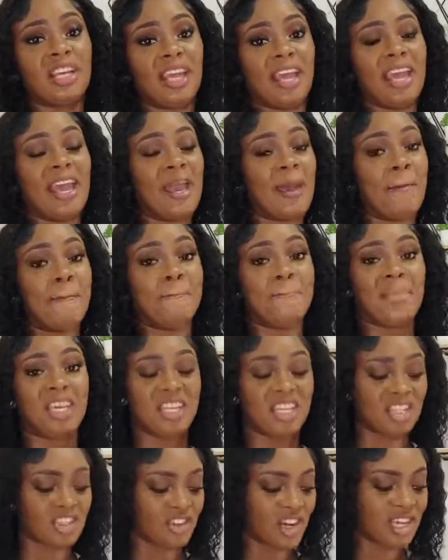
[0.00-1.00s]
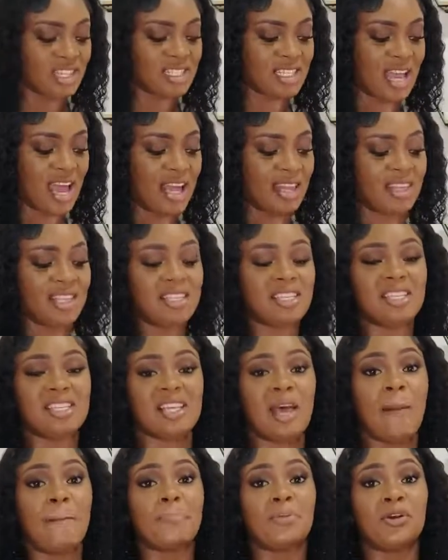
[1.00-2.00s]
a mini dress, and this is
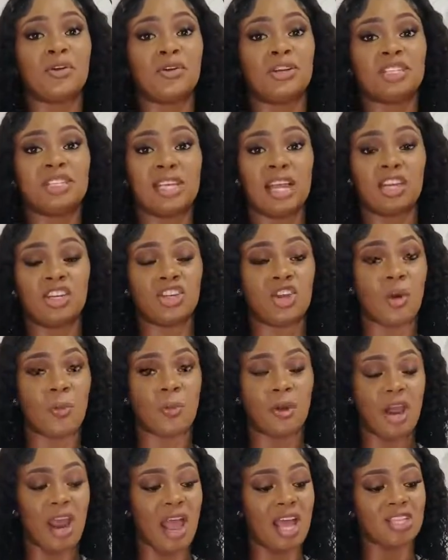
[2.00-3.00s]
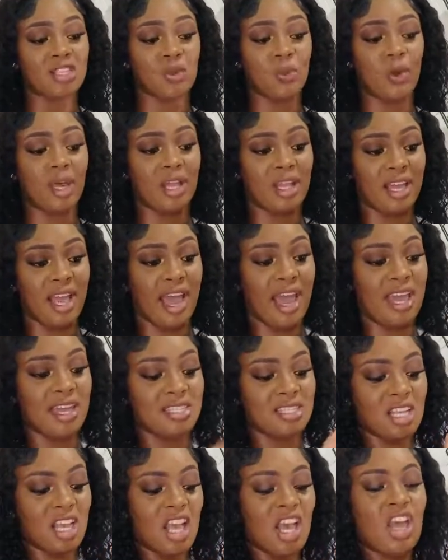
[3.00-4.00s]
a printed number as well, guys.
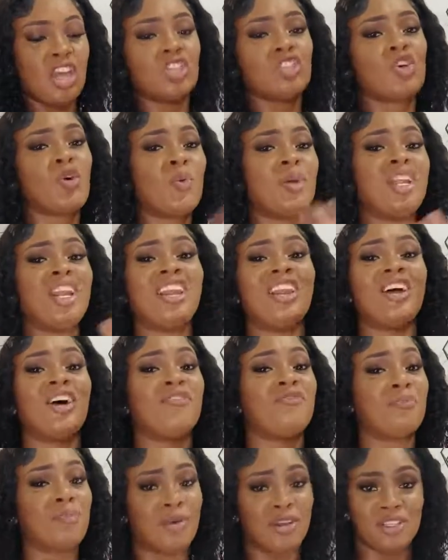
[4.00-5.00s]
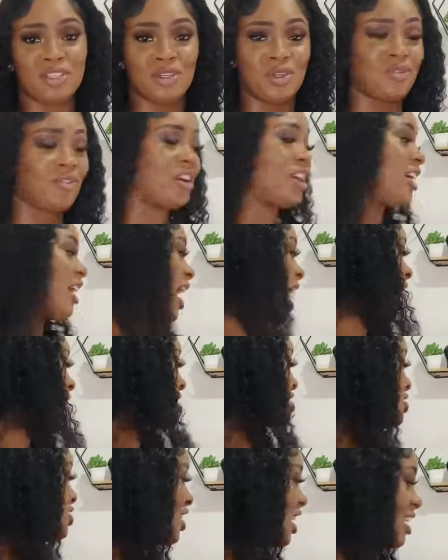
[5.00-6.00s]
So we love prints over here. As
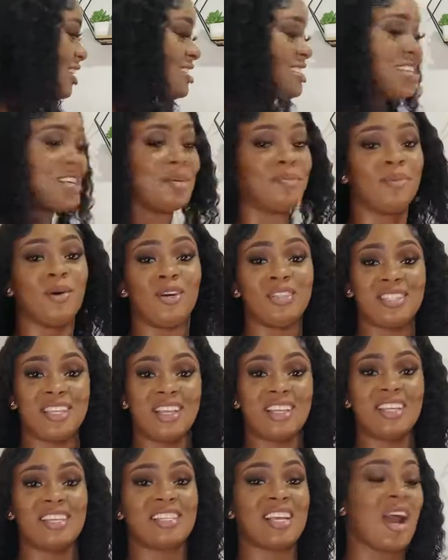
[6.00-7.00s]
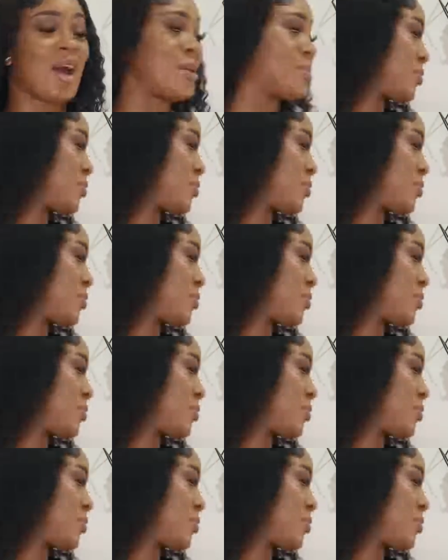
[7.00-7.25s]
you can see, most of these are